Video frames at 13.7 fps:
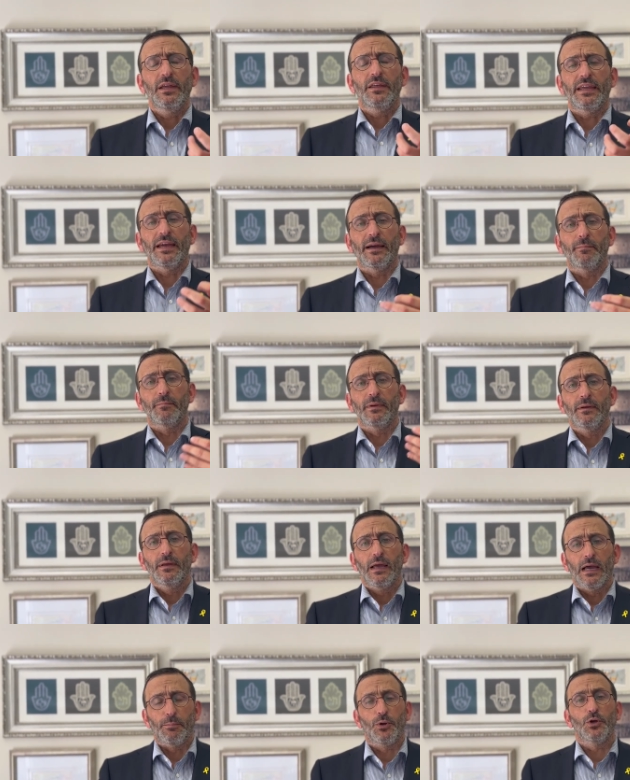a
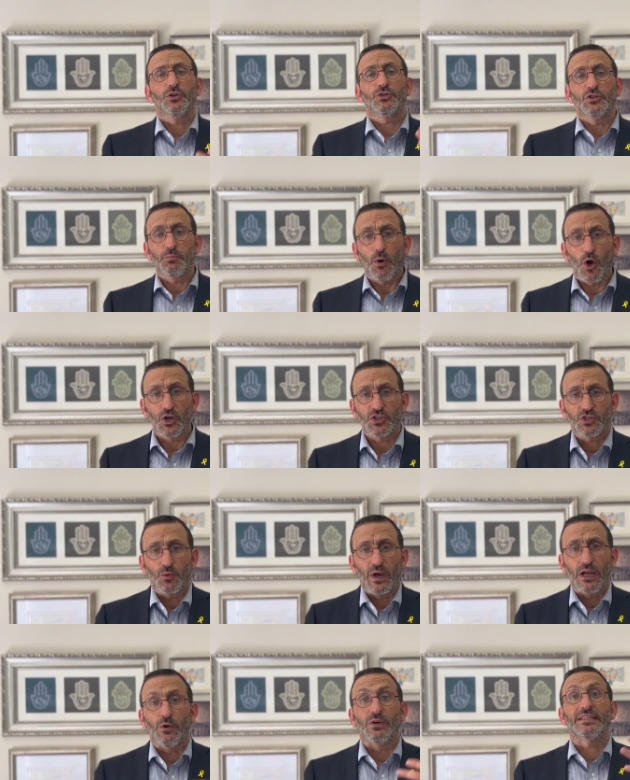person who's passed away
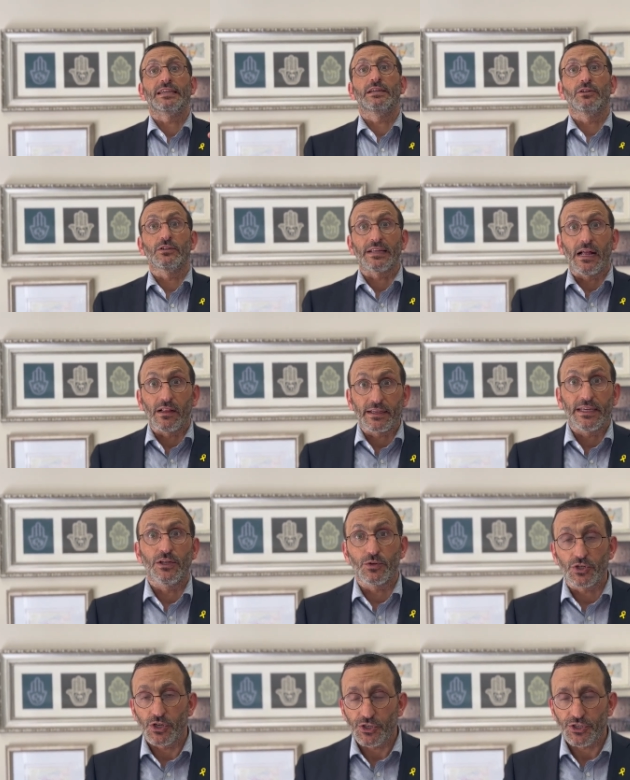or was killed al
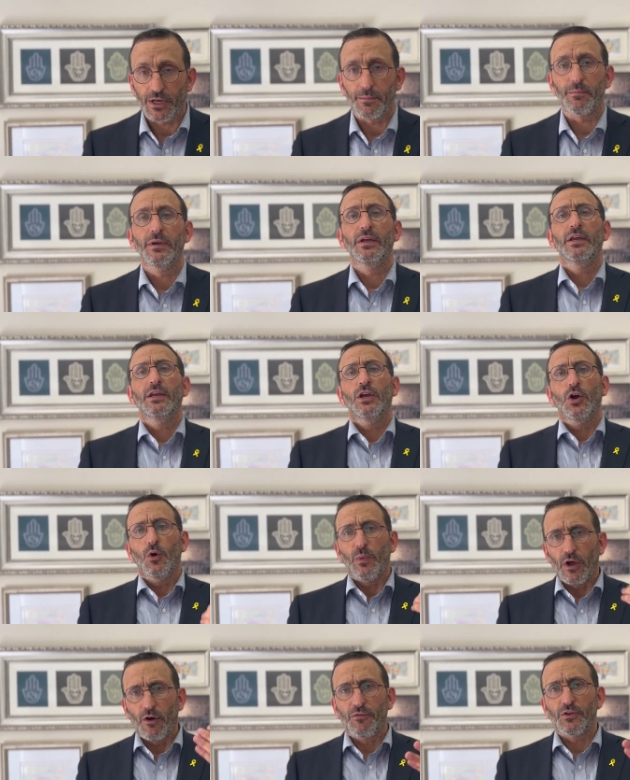Kiddush Hashem, we
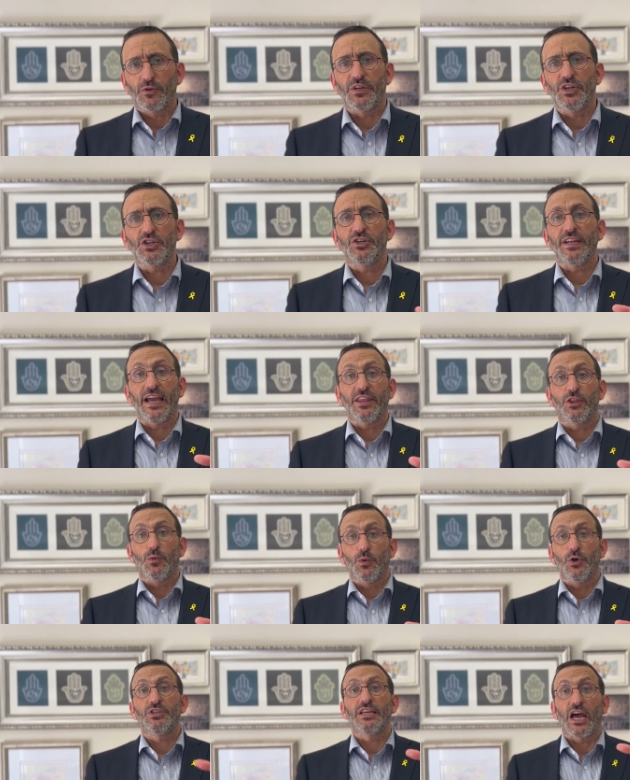often traditionally add the
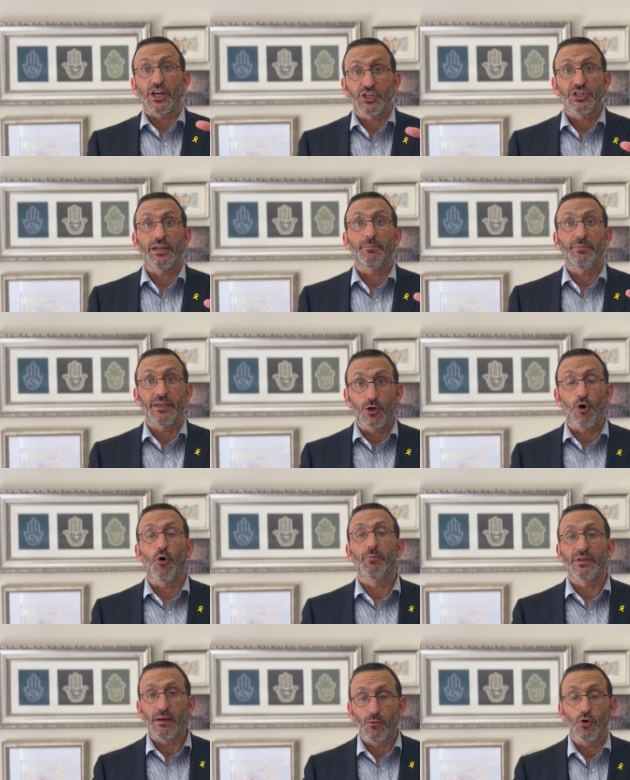words Hashem yikom
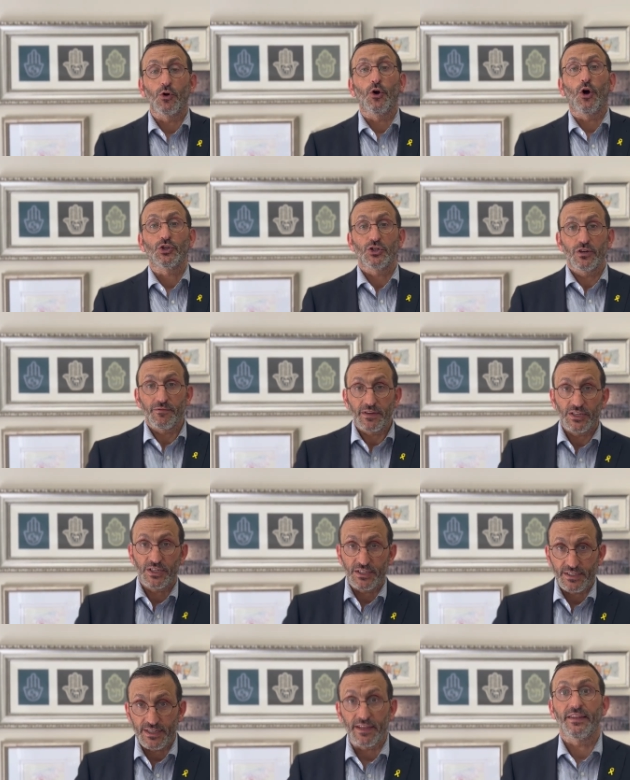damo, God should avenge his
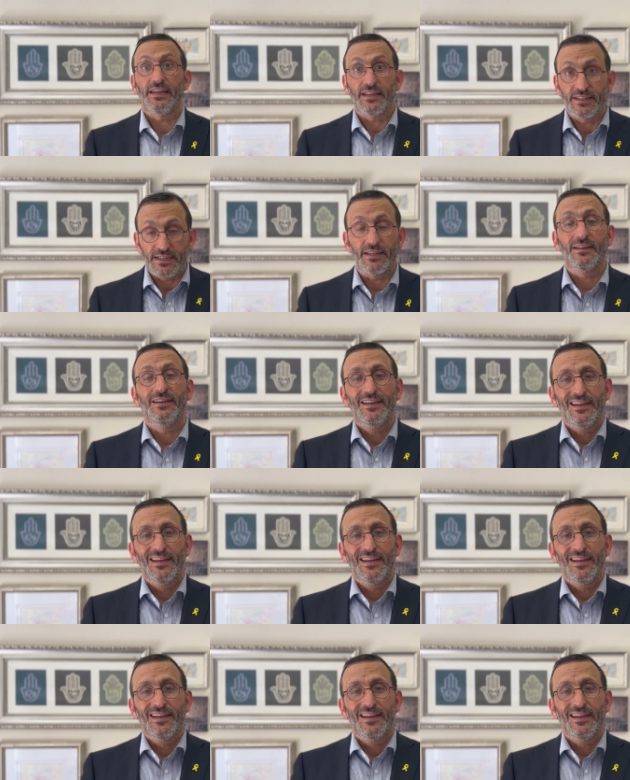death. And indeed,